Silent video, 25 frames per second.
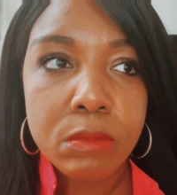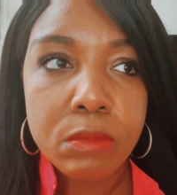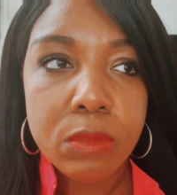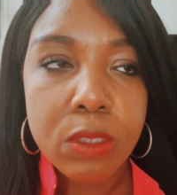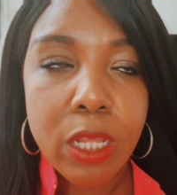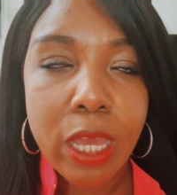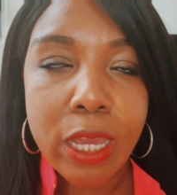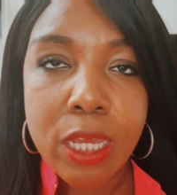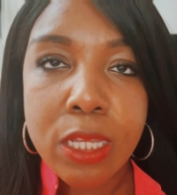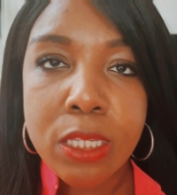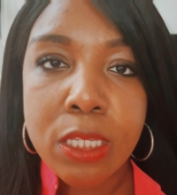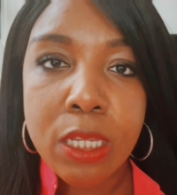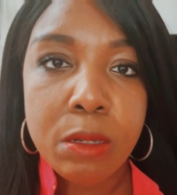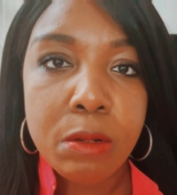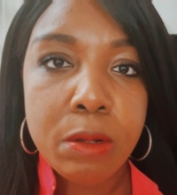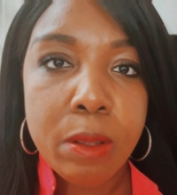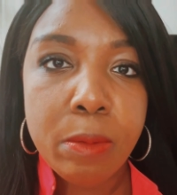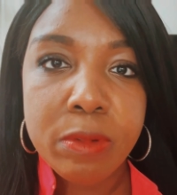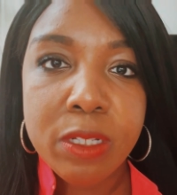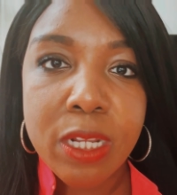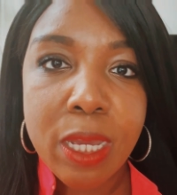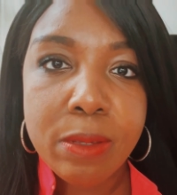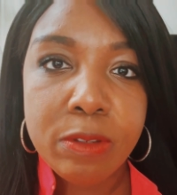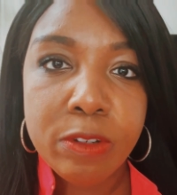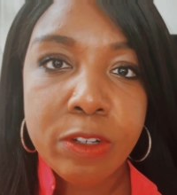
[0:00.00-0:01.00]
I can't tell you the number
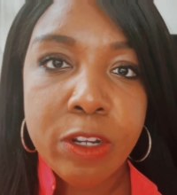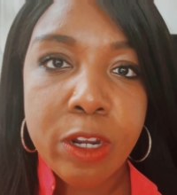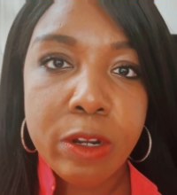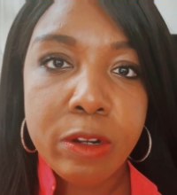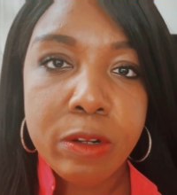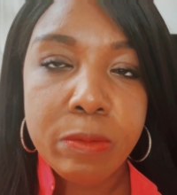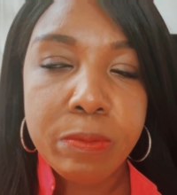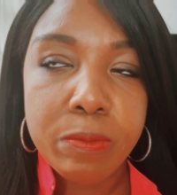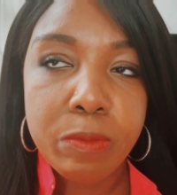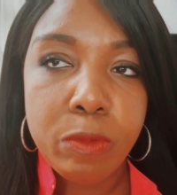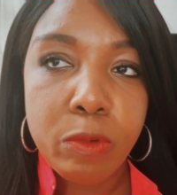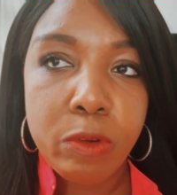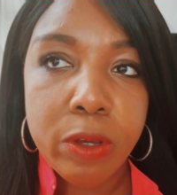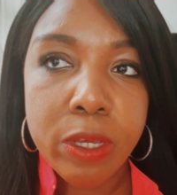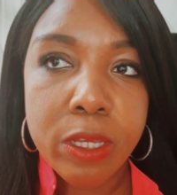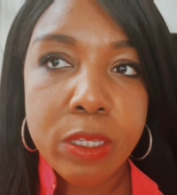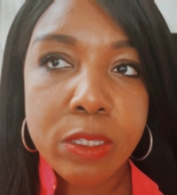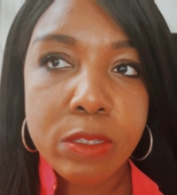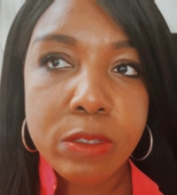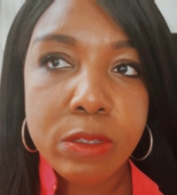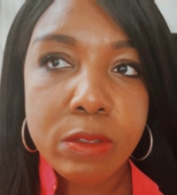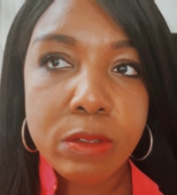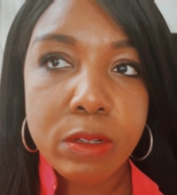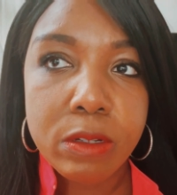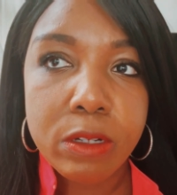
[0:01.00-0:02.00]
of times I heard
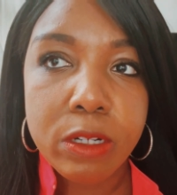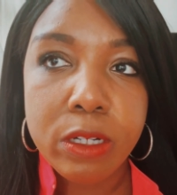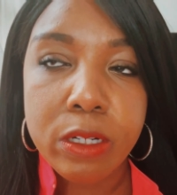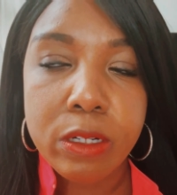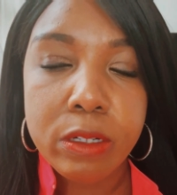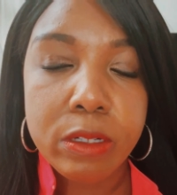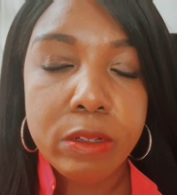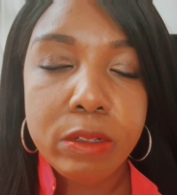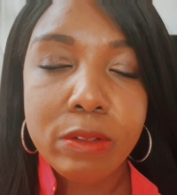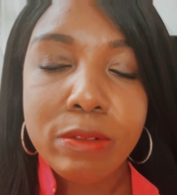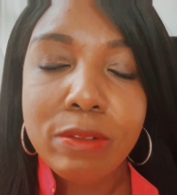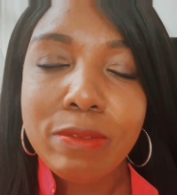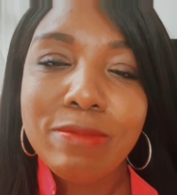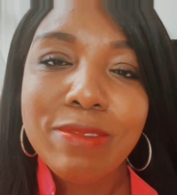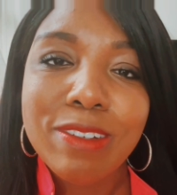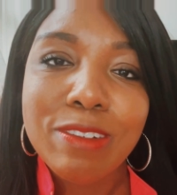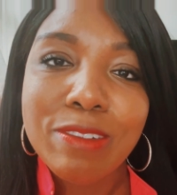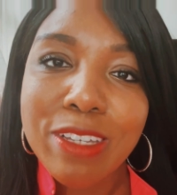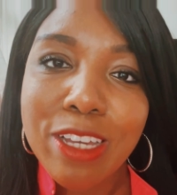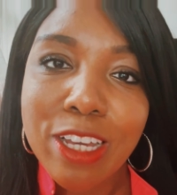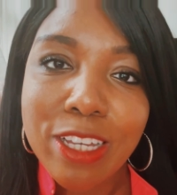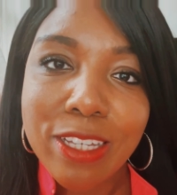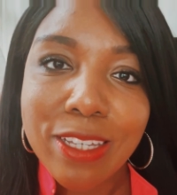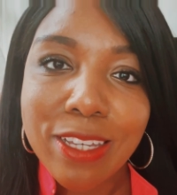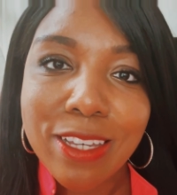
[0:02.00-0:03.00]
boys or, well,
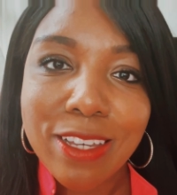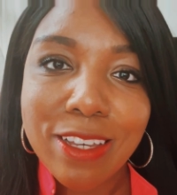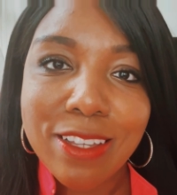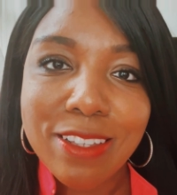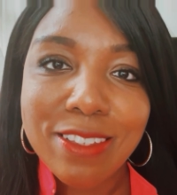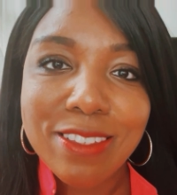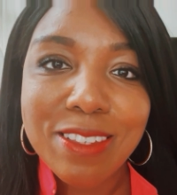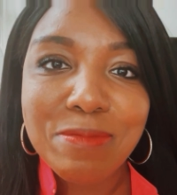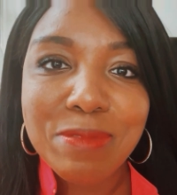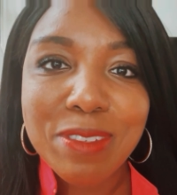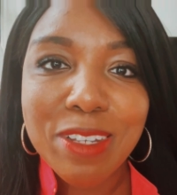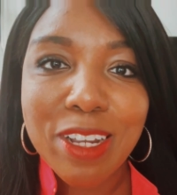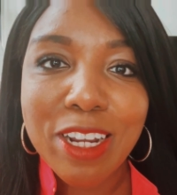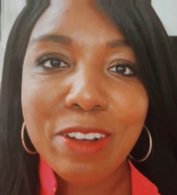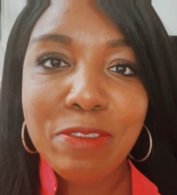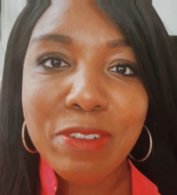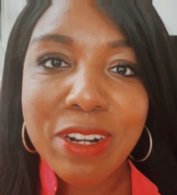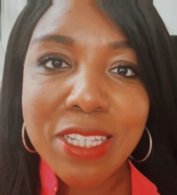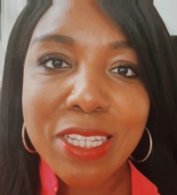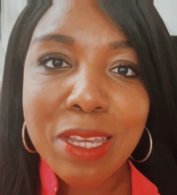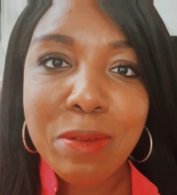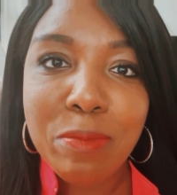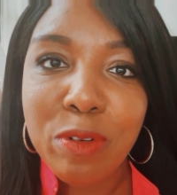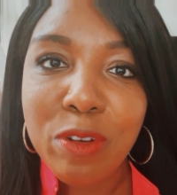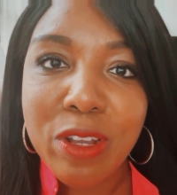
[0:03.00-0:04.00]
young kids, I'm sorry. When I
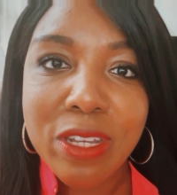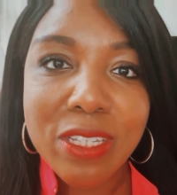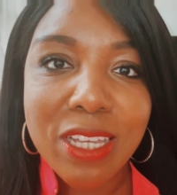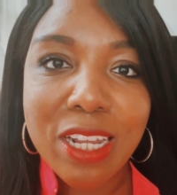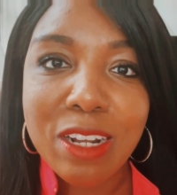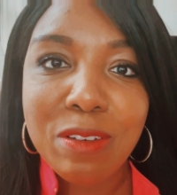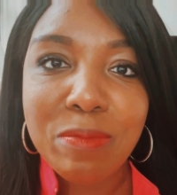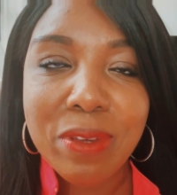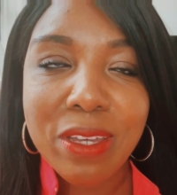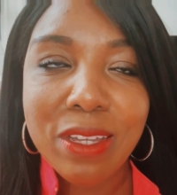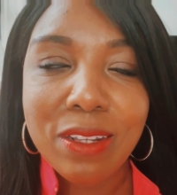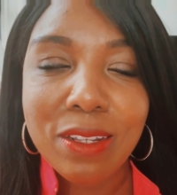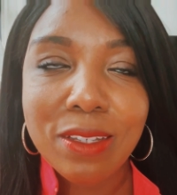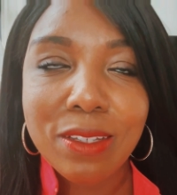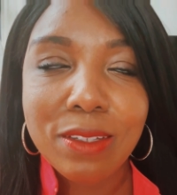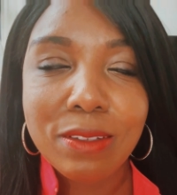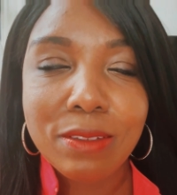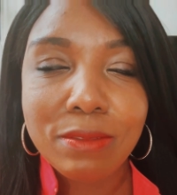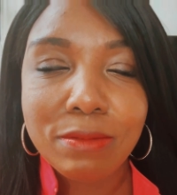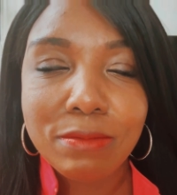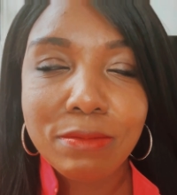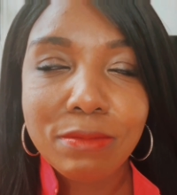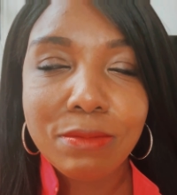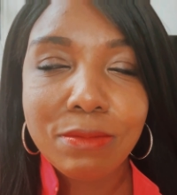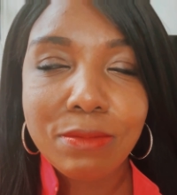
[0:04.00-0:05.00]
say boys, I don't mean like,
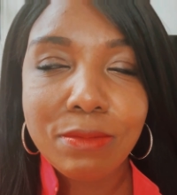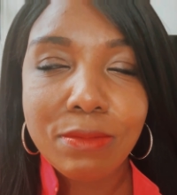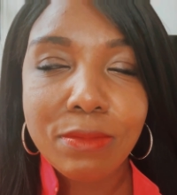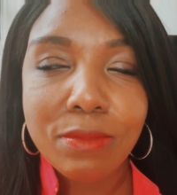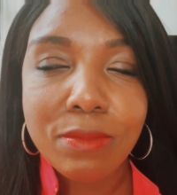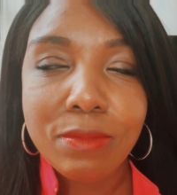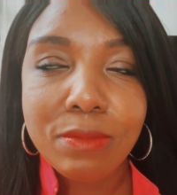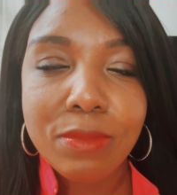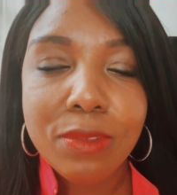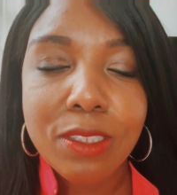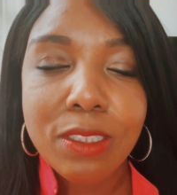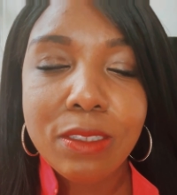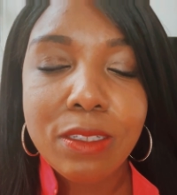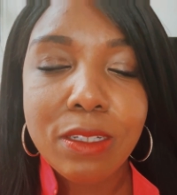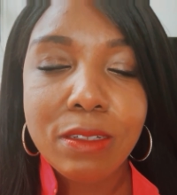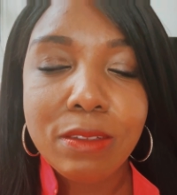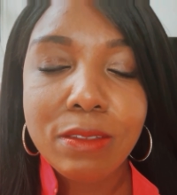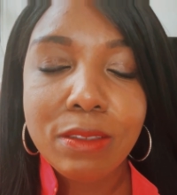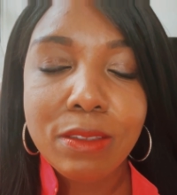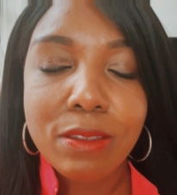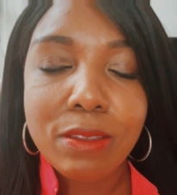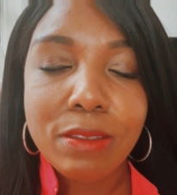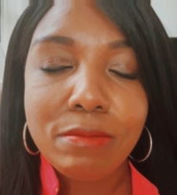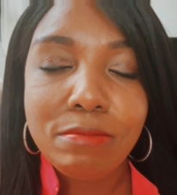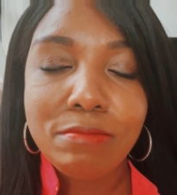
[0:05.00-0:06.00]
you know,
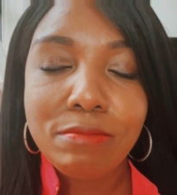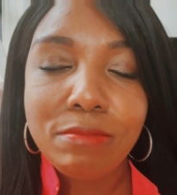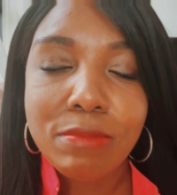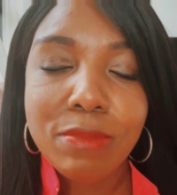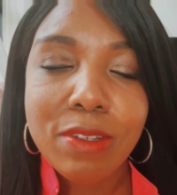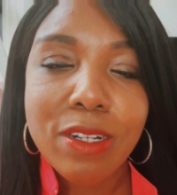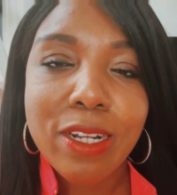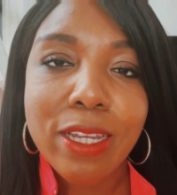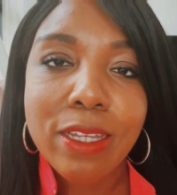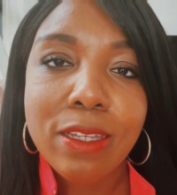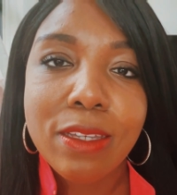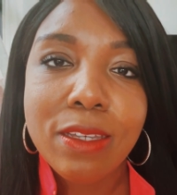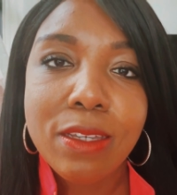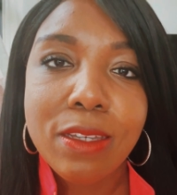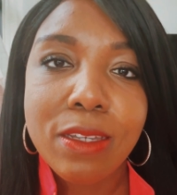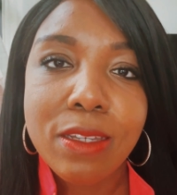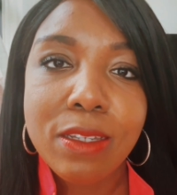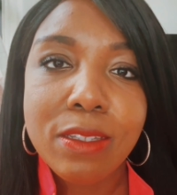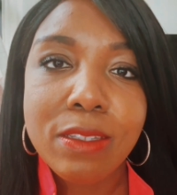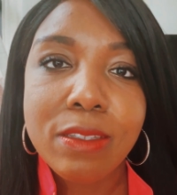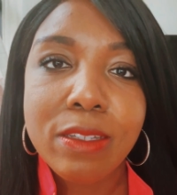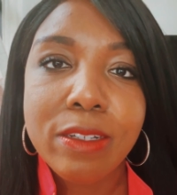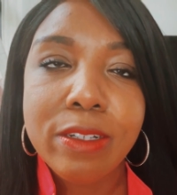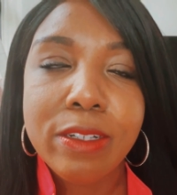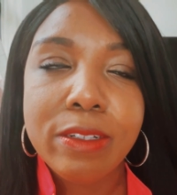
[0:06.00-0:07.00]
they're not
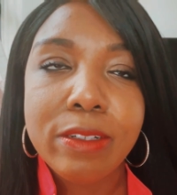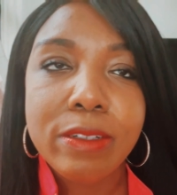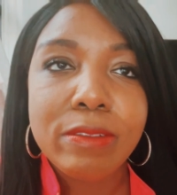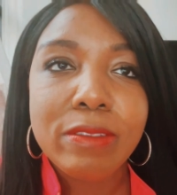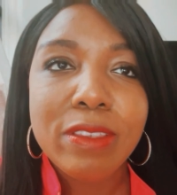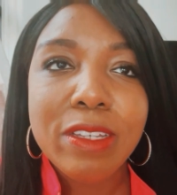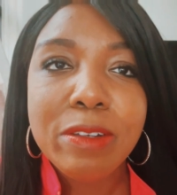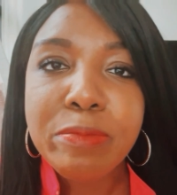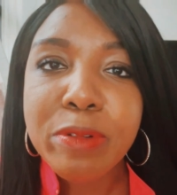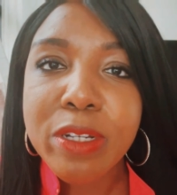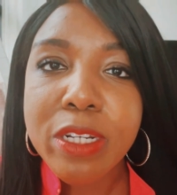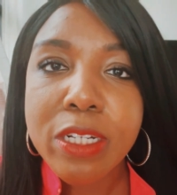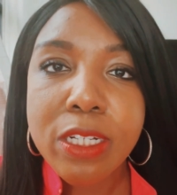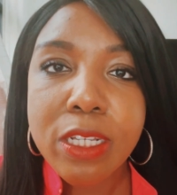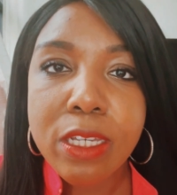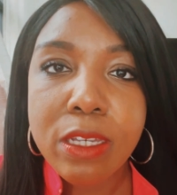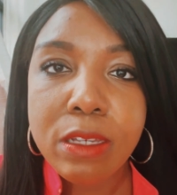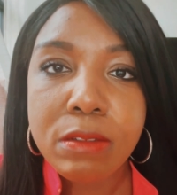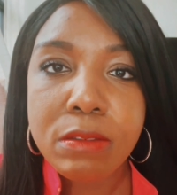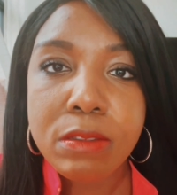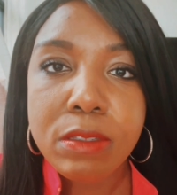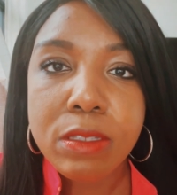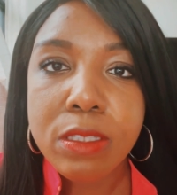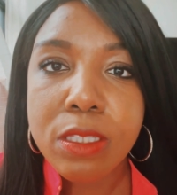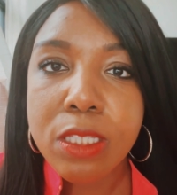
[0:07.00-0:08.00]
kids, they're, they're
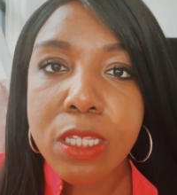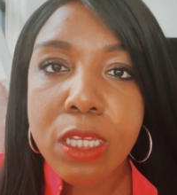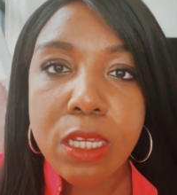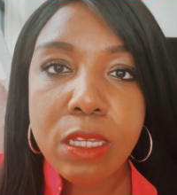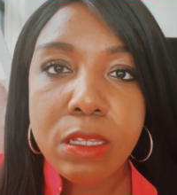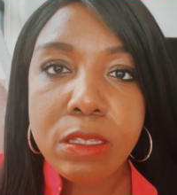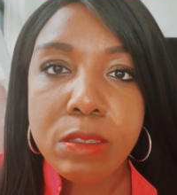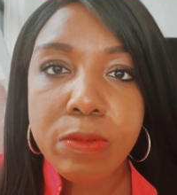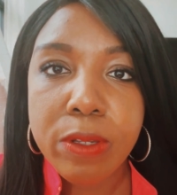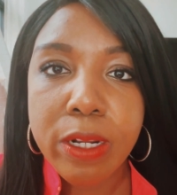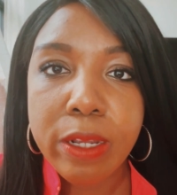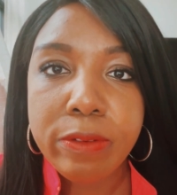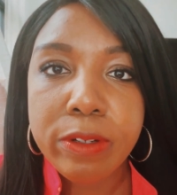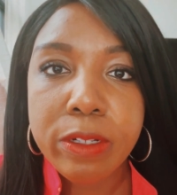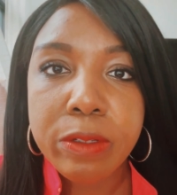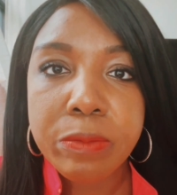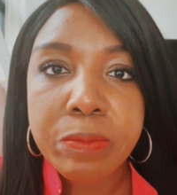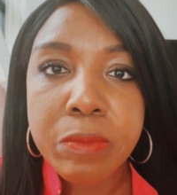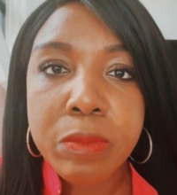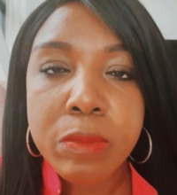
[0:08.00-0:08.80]
preteens, teens, whatever.